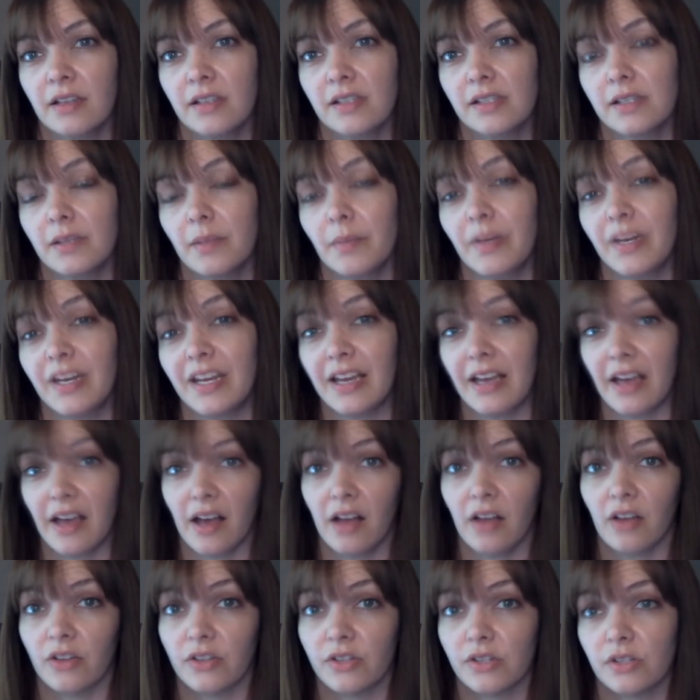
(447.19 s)
somebody
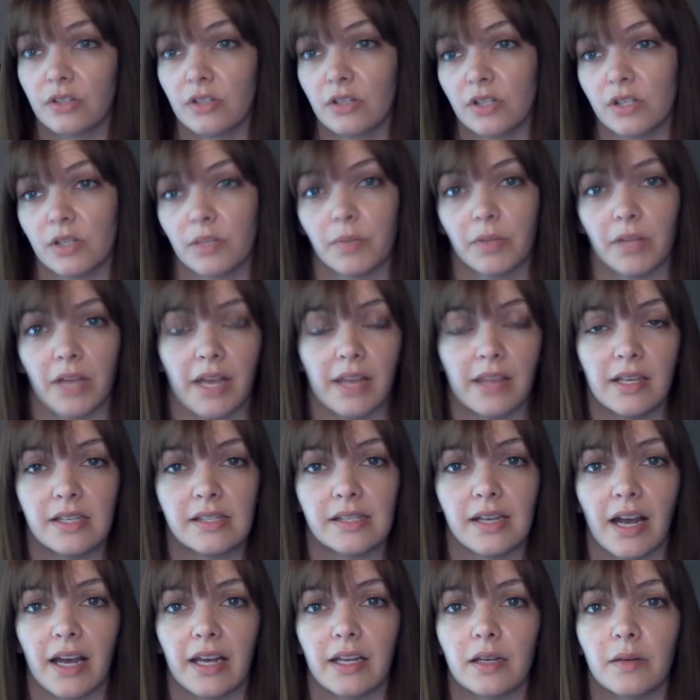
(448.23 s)
else to supply these
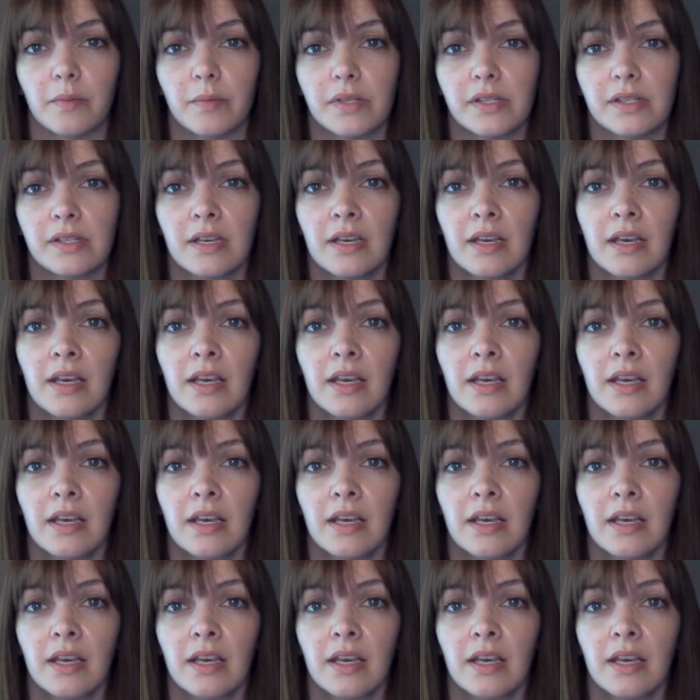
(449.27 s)
items.